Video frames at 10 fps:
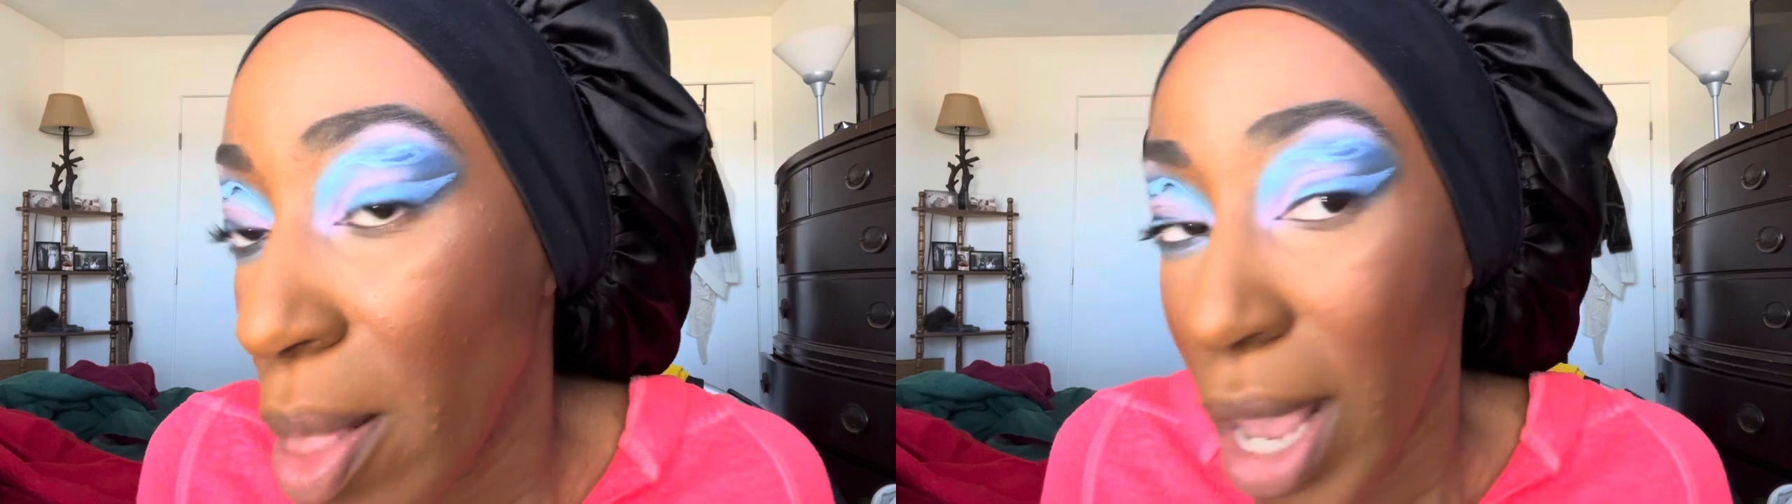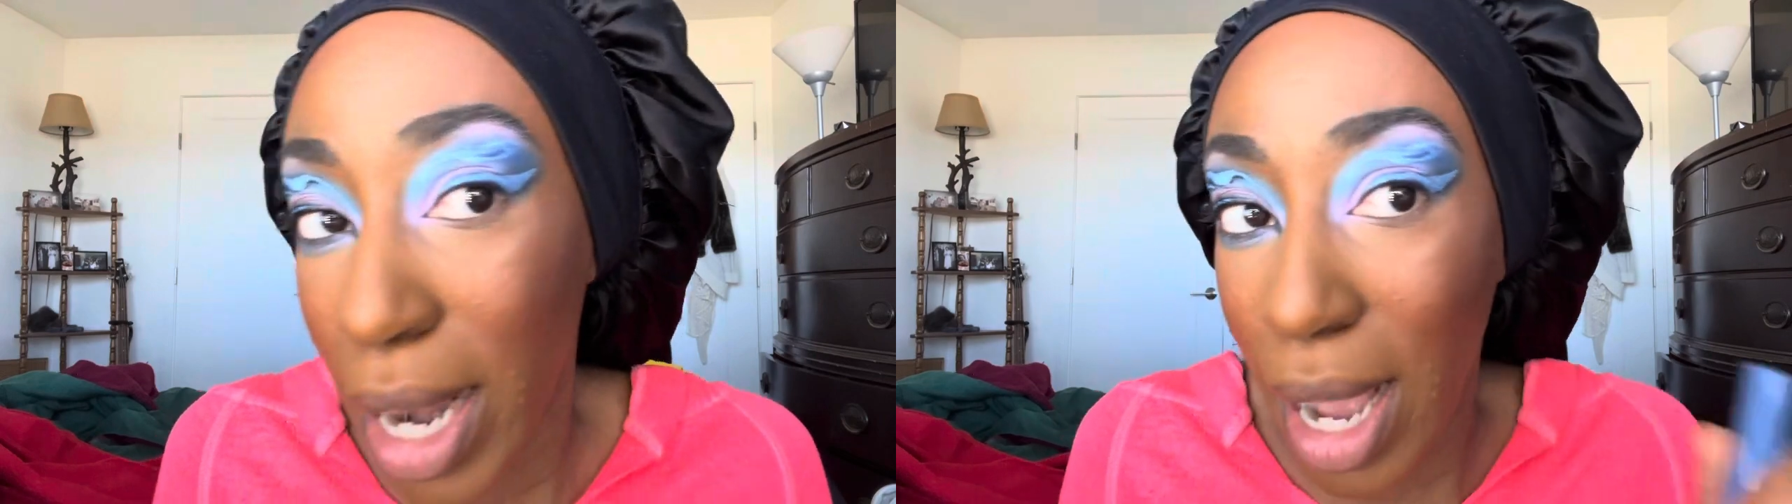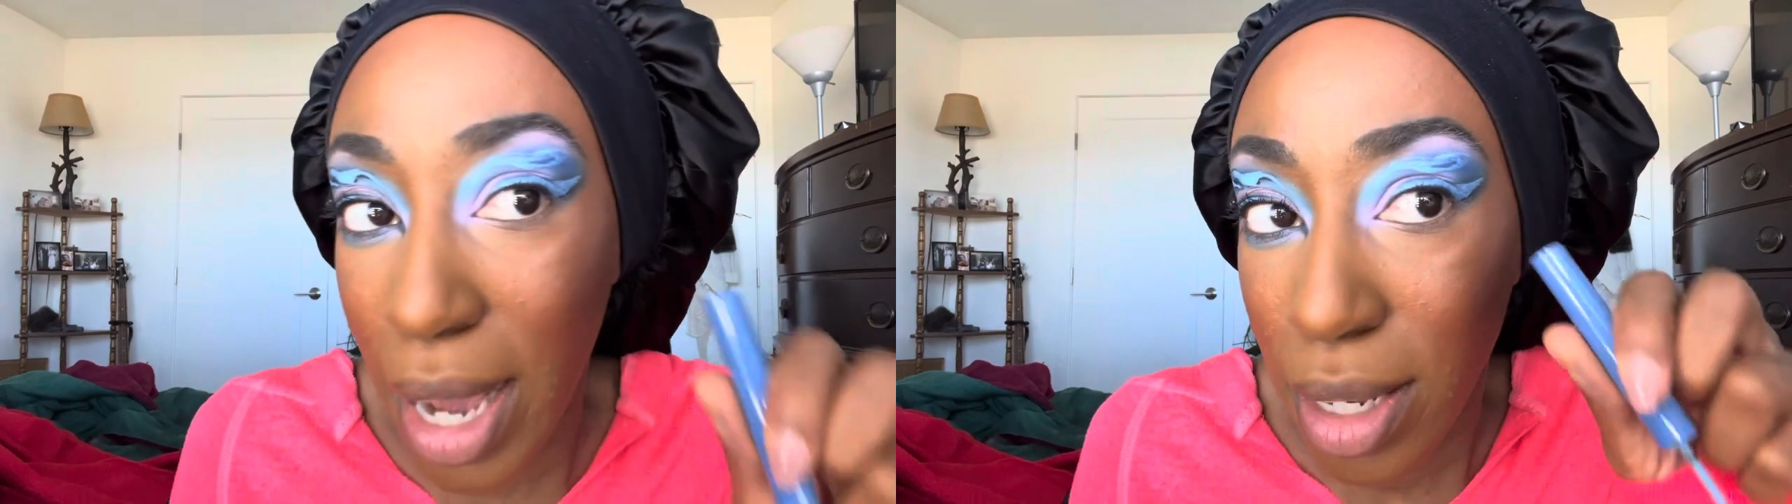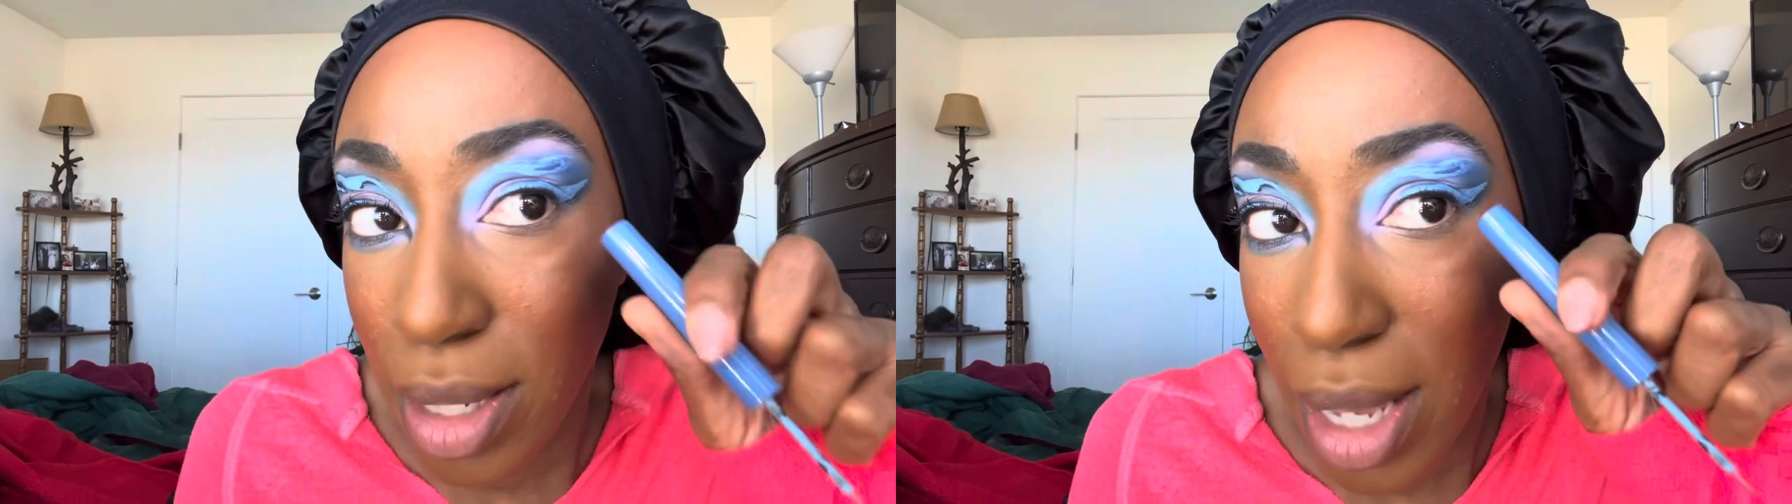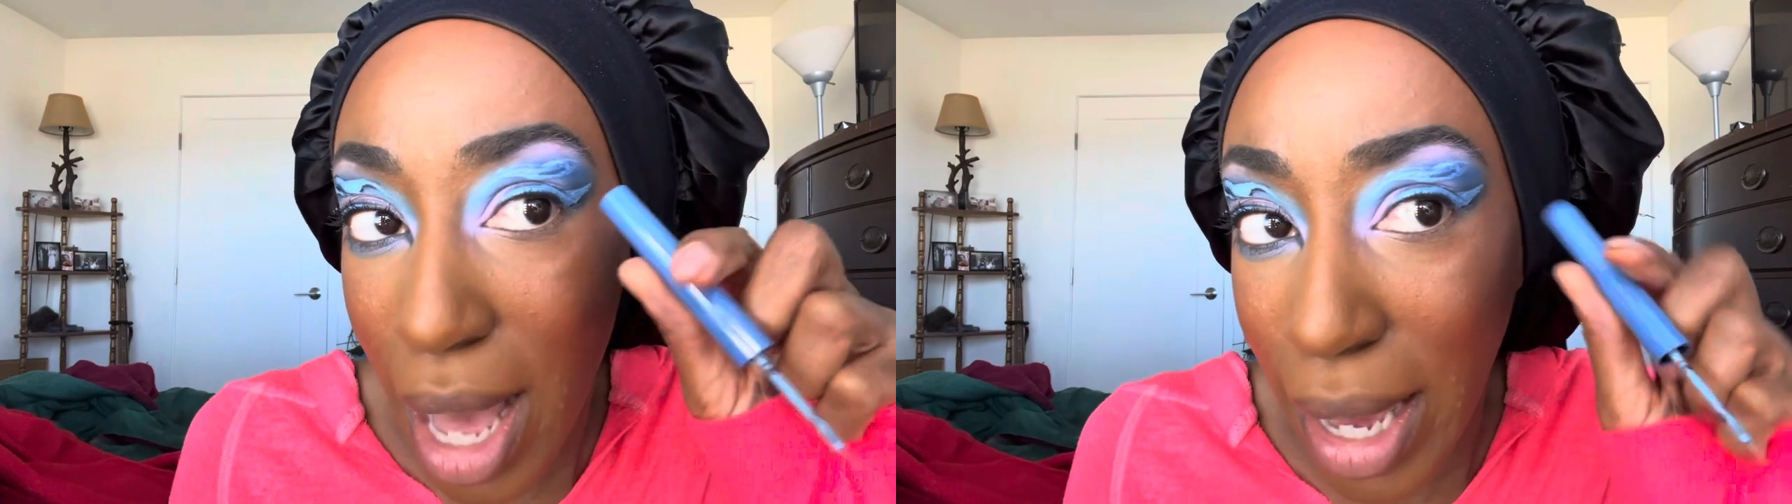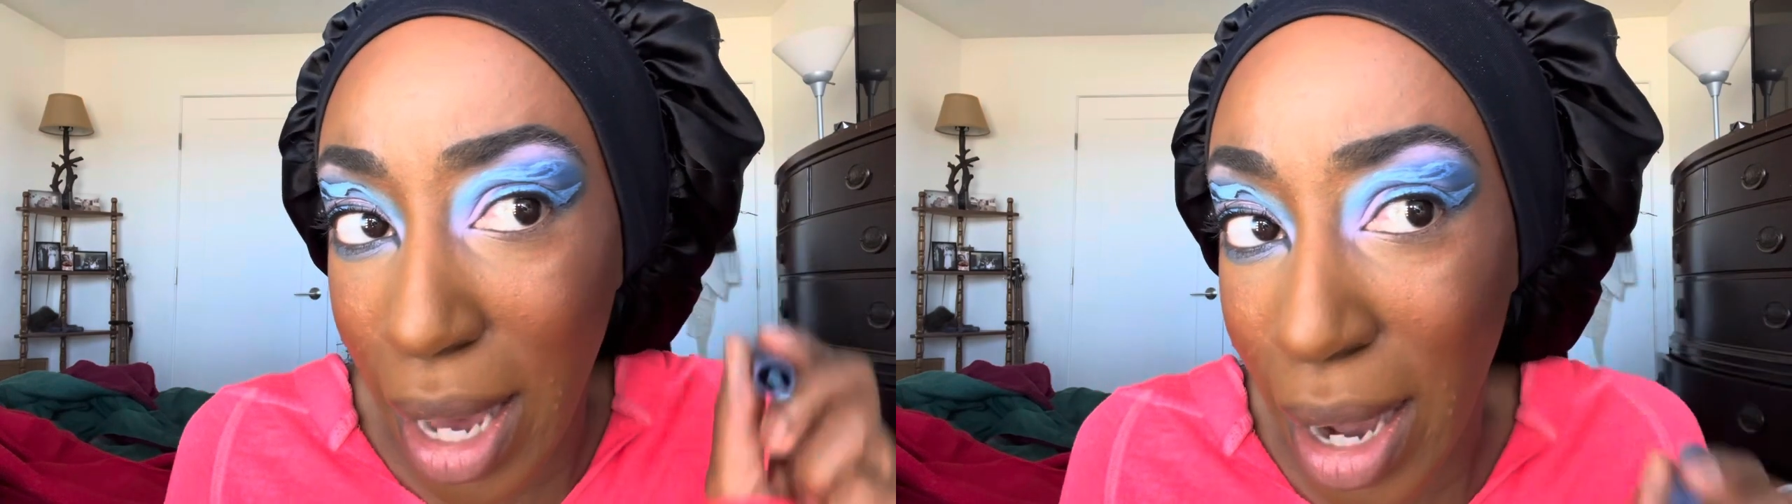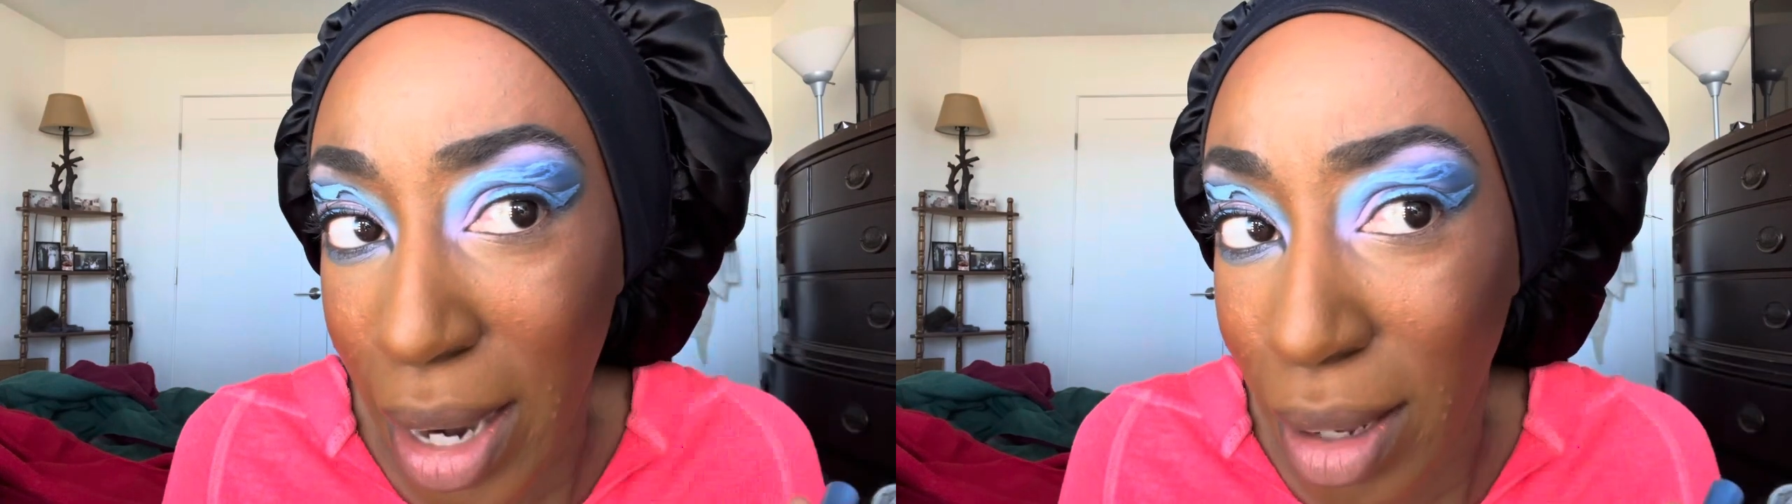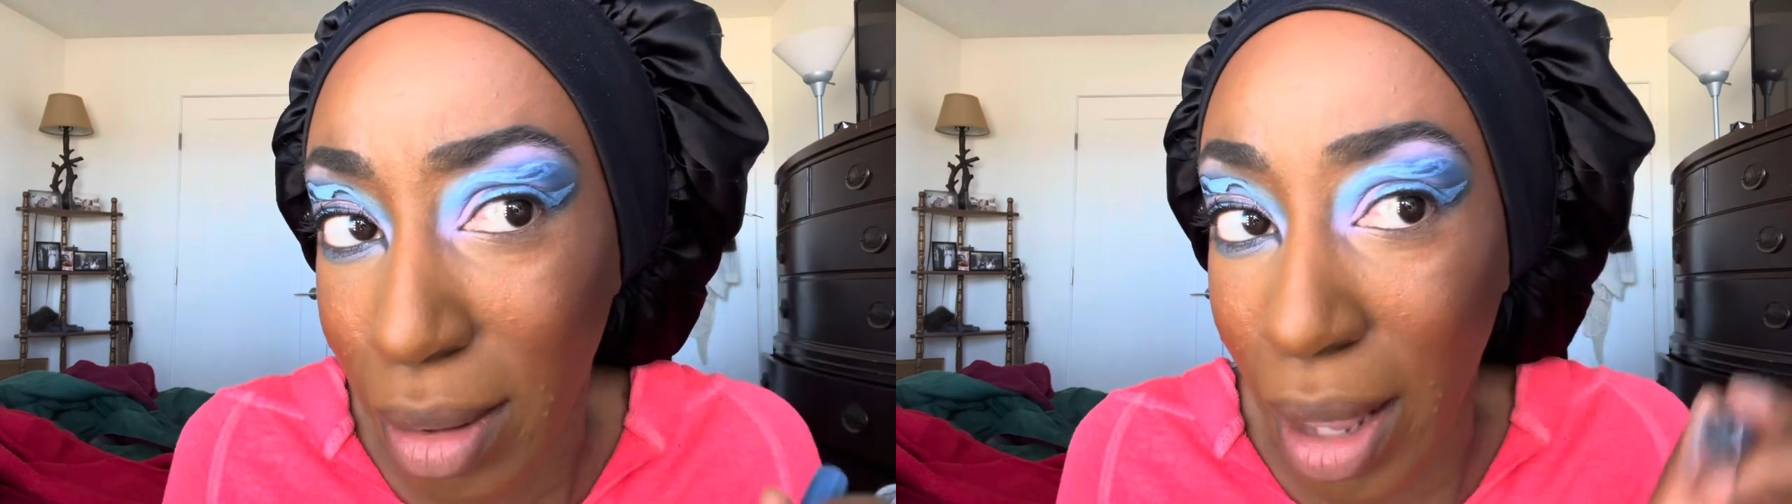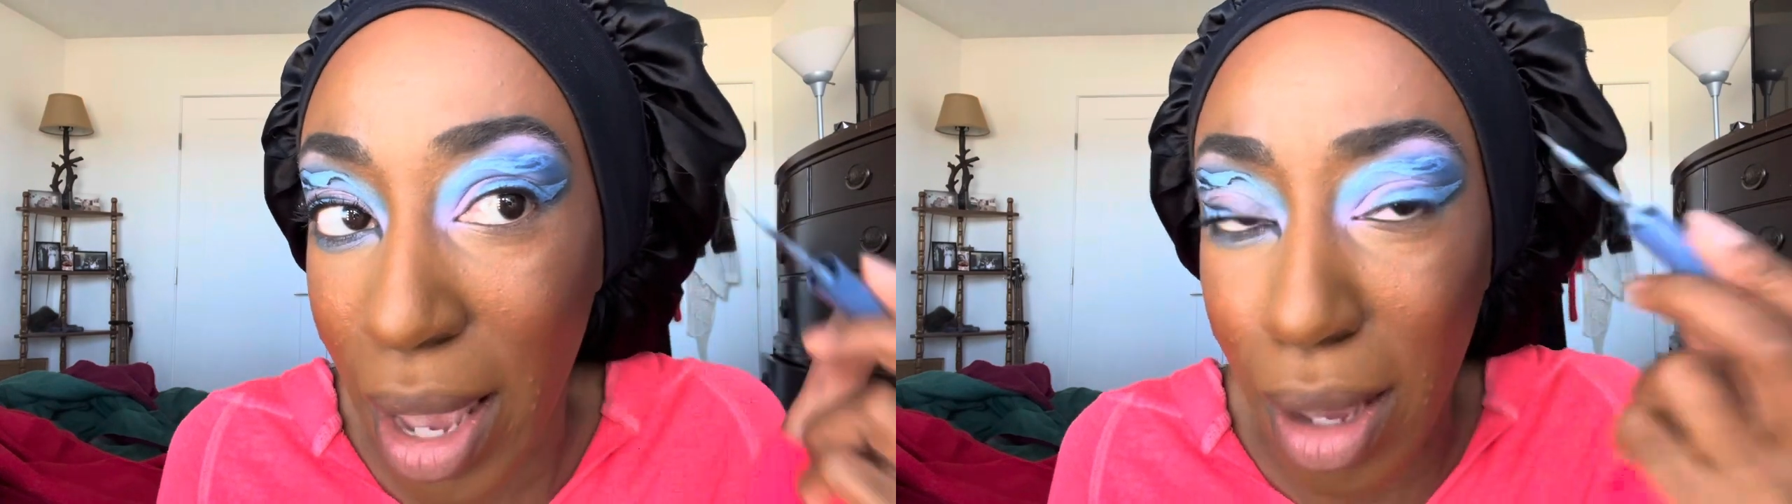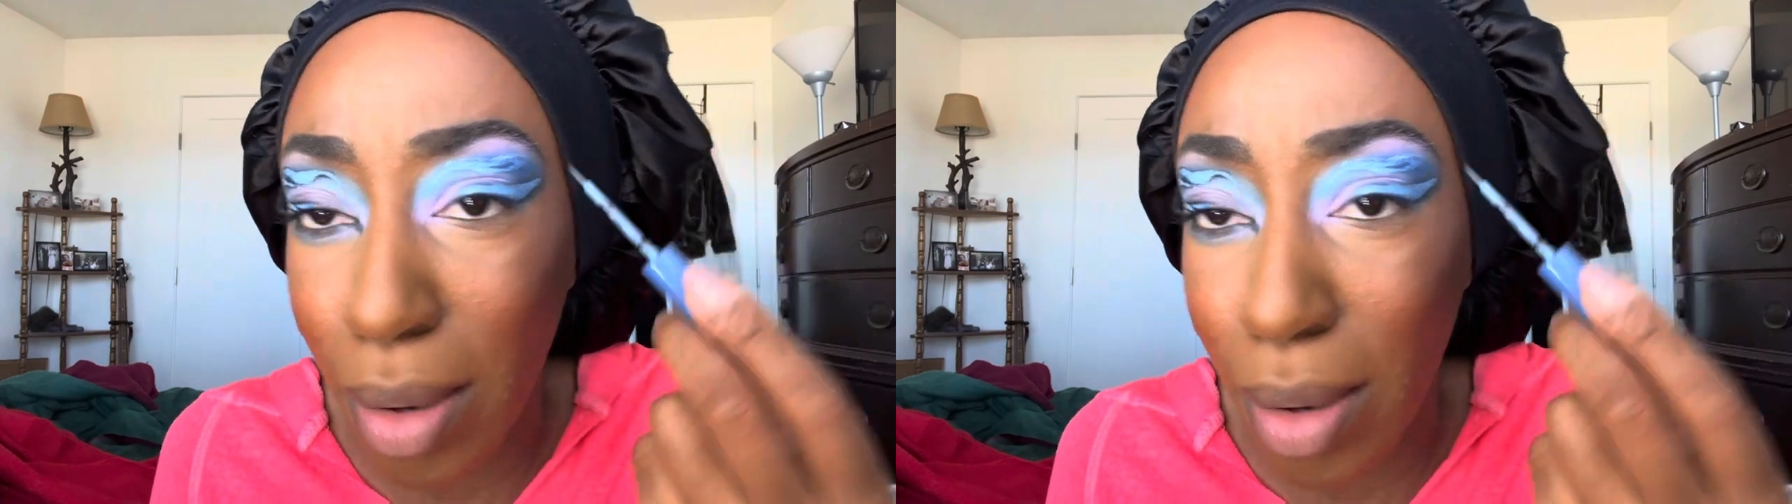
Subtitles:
And honestly, I kind of like